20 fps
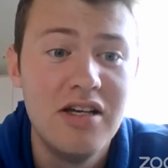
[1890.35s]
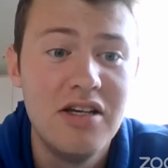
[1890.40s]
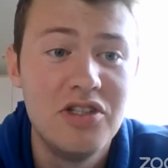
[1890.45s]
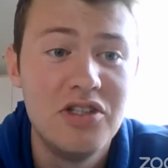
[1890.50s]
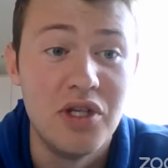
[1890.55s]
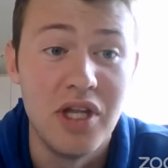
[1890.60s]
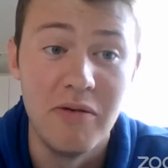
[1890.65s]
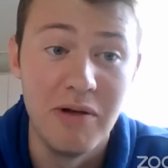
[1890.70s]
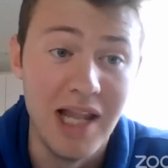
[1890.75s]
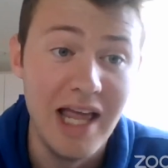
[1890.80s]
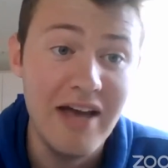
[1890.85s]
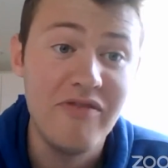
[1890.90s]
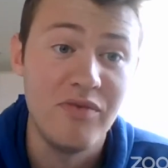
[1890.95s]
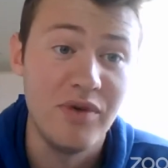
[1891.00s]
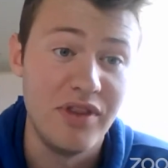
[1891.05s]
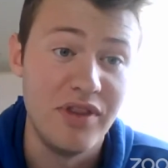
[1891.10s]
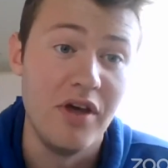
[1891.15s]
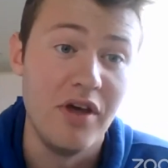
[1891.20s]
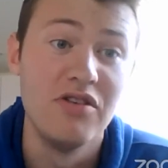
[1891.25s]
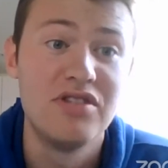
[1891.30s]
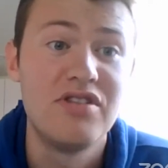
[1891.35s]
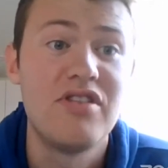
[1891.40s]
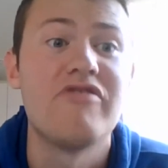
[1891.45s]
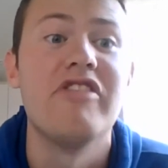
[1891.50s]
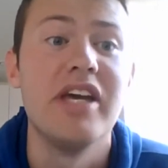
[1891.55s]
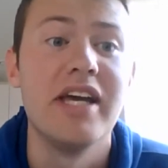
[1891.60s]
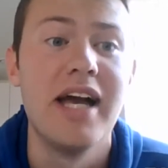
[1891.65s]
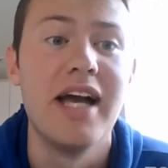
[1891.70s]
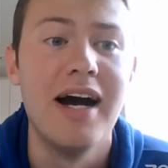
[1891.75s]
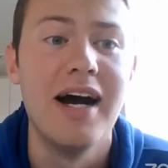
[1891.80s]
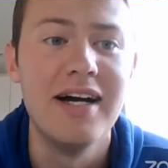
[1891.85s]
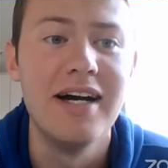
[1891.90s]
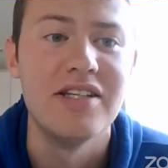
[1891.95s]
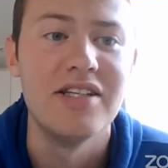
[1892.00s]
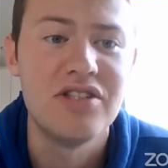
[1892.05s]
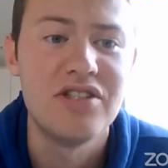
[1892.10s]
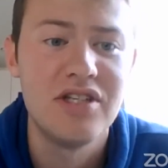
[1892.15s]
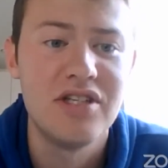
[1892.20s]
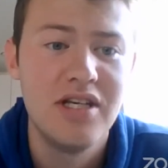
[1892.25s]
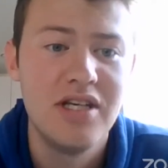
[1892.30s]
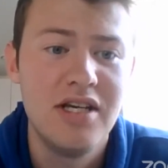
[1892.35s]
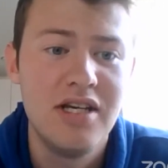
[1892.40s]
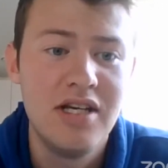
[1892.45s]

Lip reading: So they were left with those 3 guys.